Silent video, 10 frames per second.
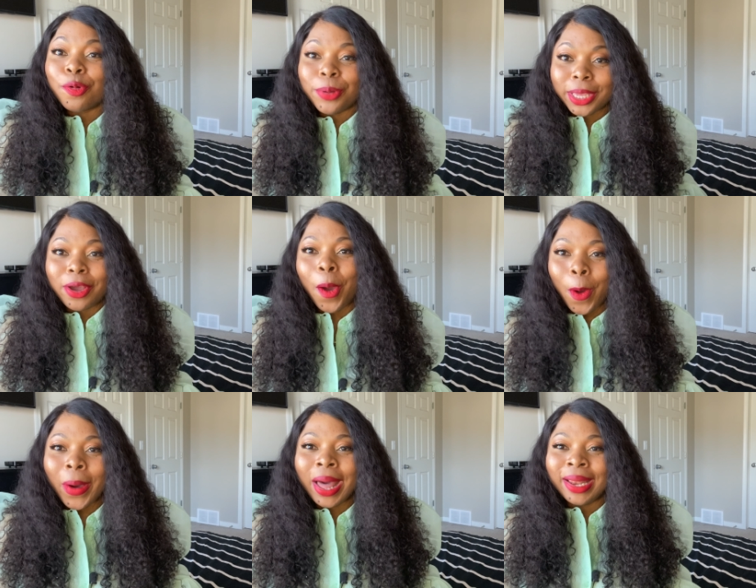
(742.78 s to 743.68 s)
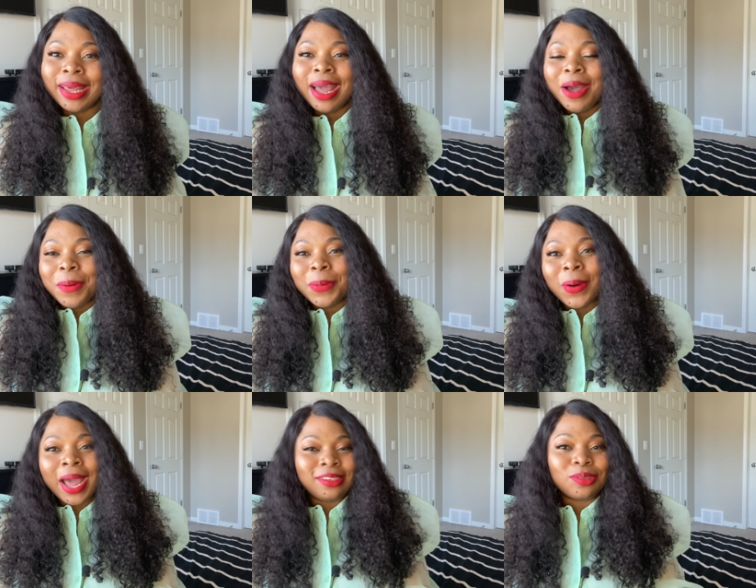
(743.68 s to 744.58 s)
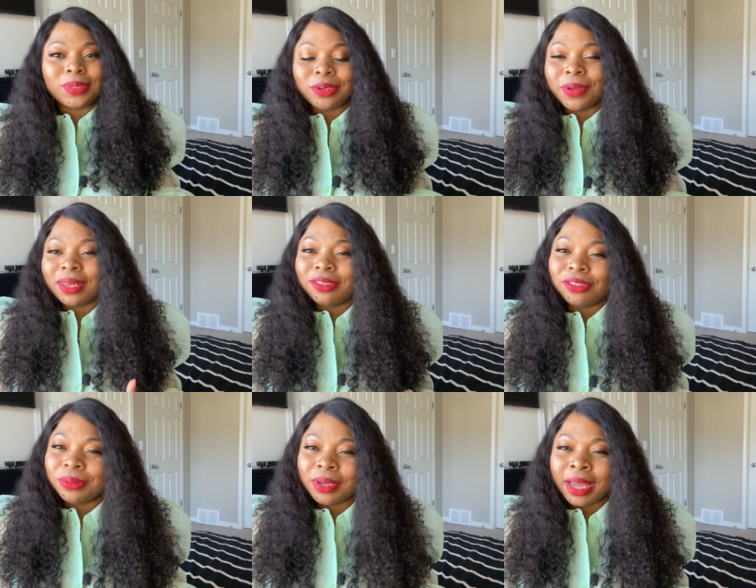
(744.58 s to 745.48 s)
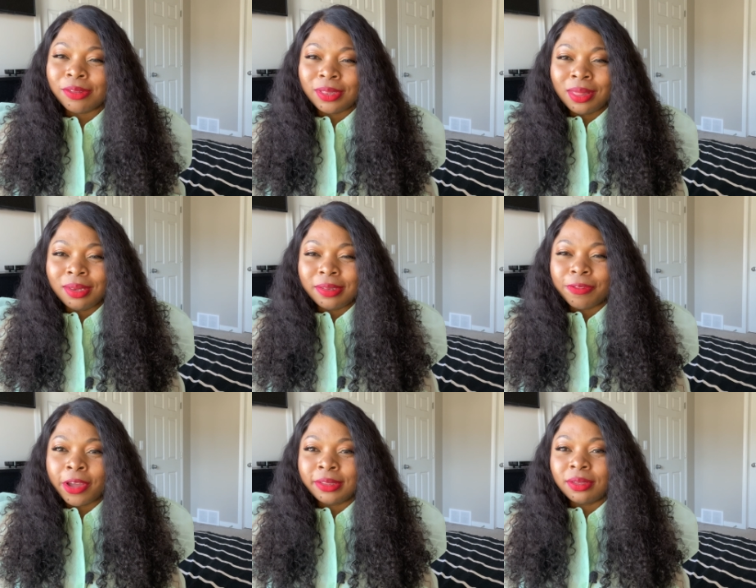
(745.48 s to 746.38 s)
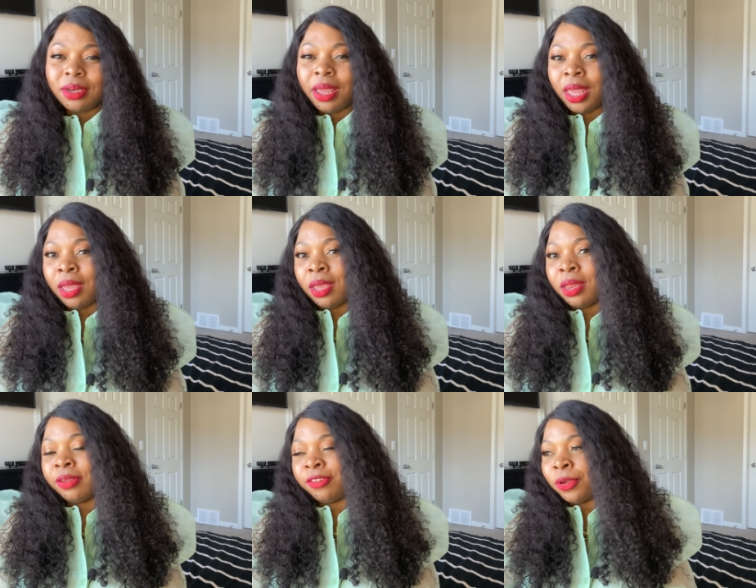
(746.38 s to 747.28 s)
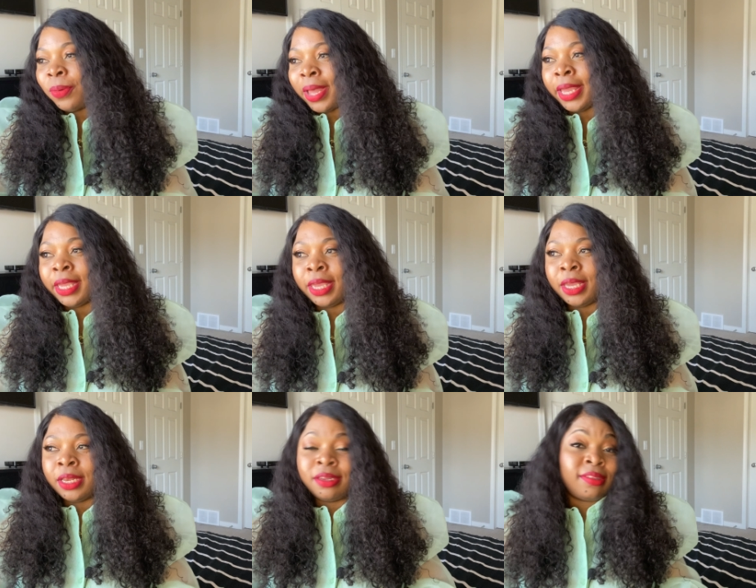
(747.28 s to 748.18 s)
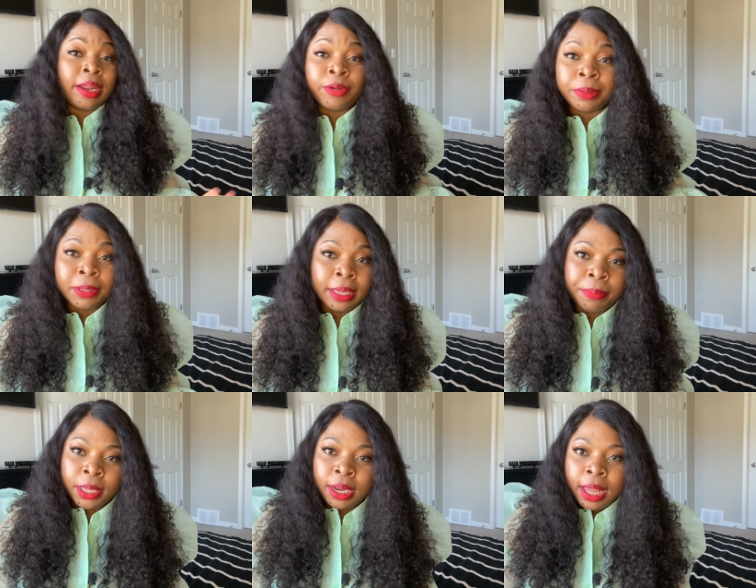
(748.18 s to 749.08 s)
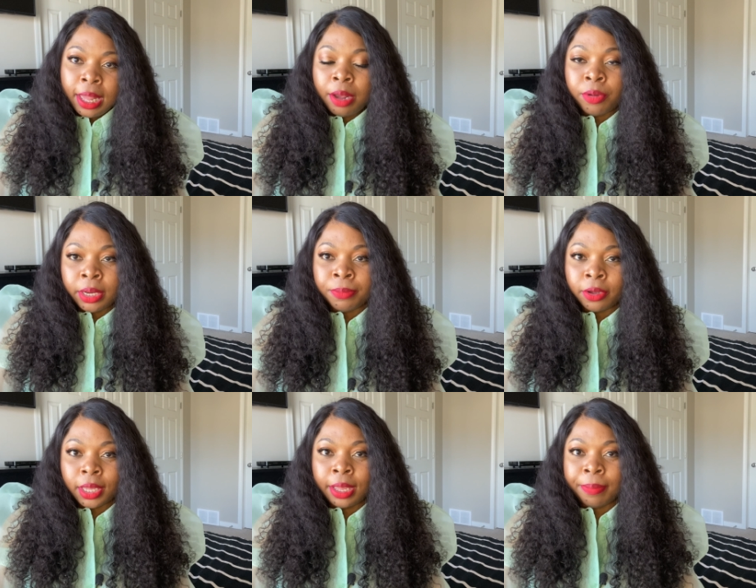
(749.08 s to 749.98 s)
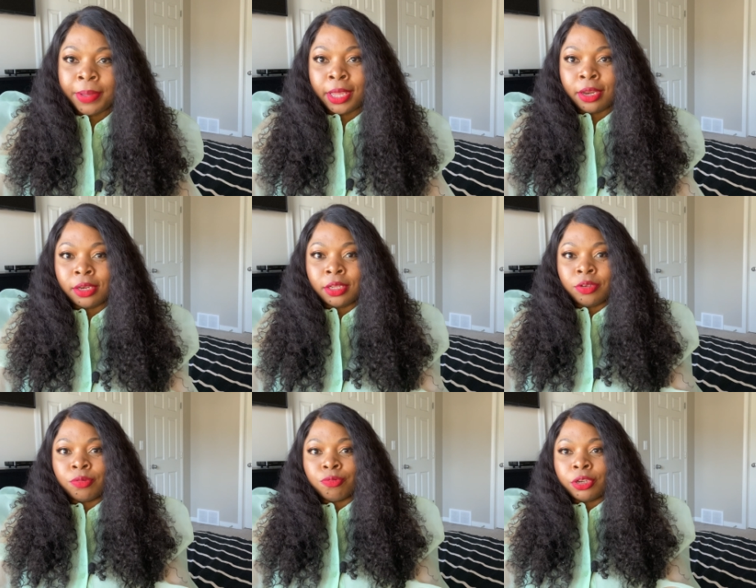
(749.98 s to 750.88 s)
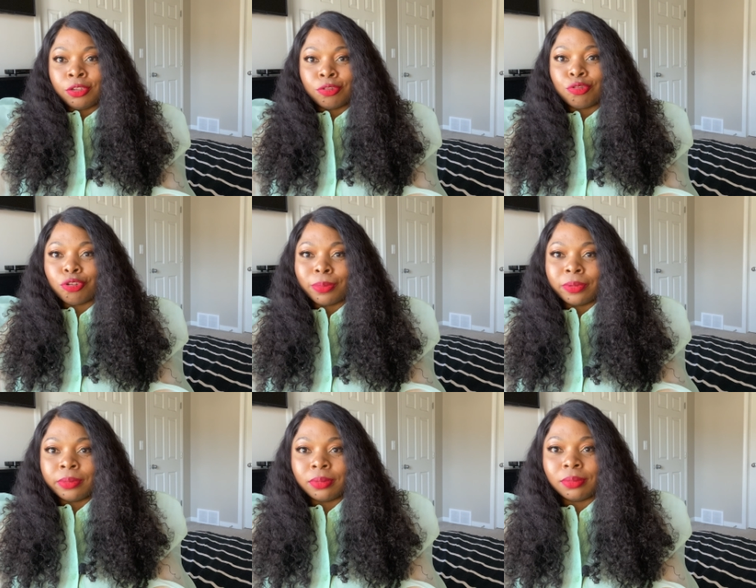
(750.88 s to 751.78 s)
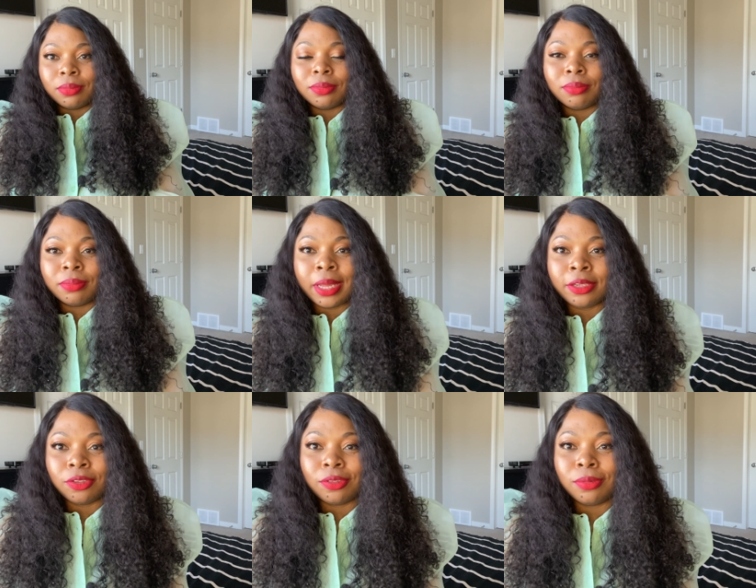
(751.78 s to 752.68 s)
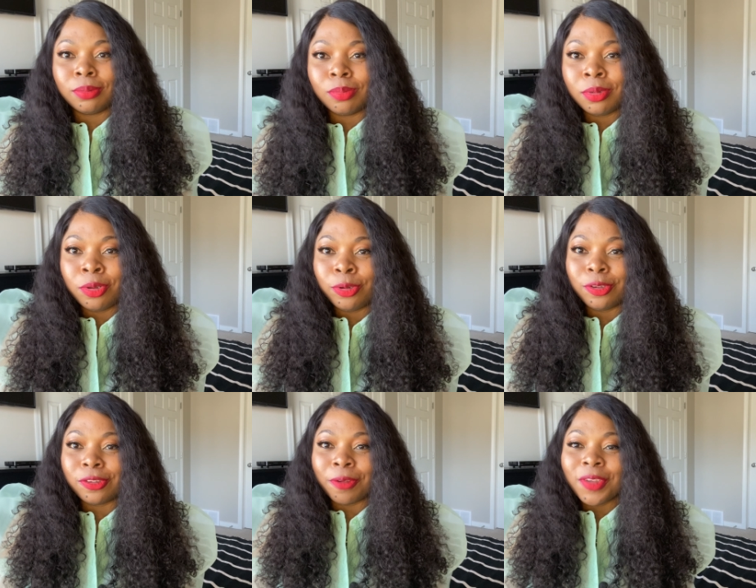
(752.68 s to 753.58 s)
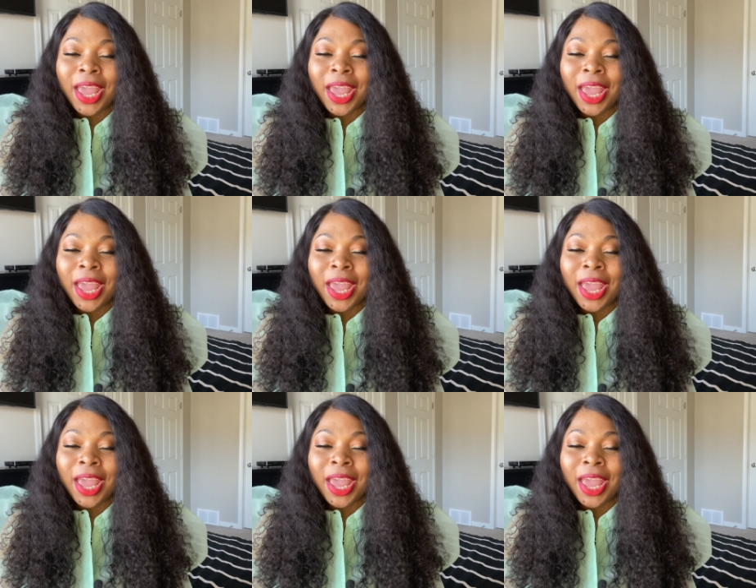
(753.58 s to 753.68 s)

quick haul, but I just want to quickly show you guys the things I've gotten, and so I can decide what I'm keeping and what I'm not keeping, and I don't run into trouble by just loading stuff.